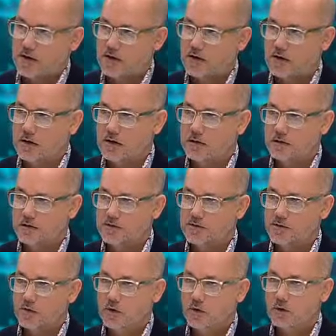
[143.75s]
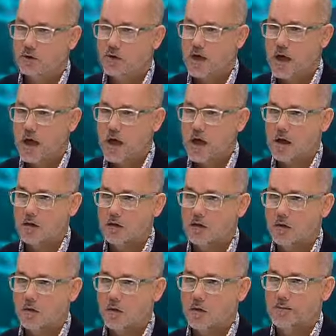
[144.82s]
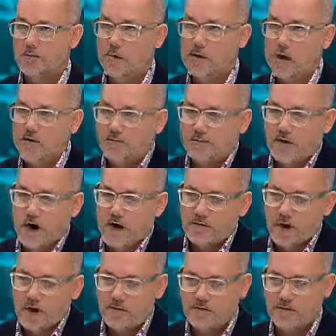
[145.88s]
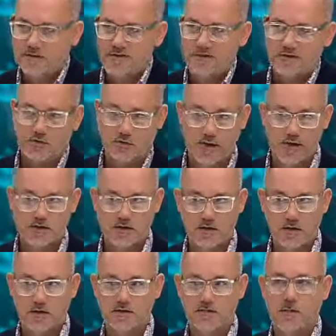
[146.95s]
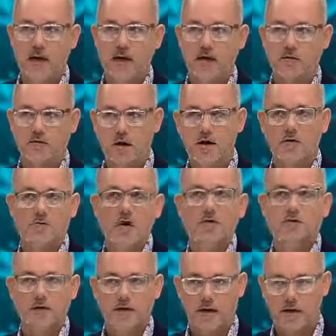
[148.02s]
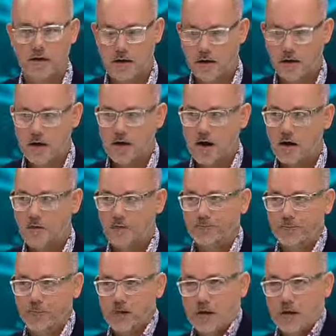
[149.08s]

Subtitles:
right, is we go 500 to 2,000 years back, right, roughly. Now,